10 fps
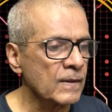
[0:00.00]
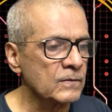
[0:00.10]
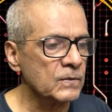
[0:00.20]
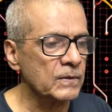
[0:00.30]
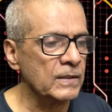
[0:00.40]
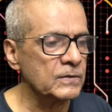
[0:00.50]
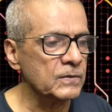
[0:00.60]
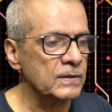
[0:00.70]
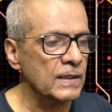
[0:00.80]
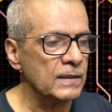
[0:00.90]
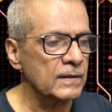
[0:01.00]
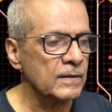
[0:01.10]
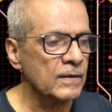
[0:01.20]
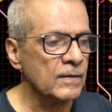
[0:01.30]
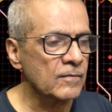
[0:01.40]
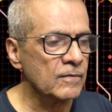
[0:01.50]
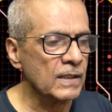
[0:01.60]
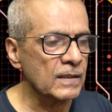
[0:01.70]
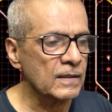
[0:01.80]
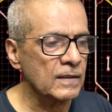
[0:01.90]
So ensure that
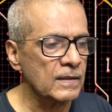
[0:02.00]
when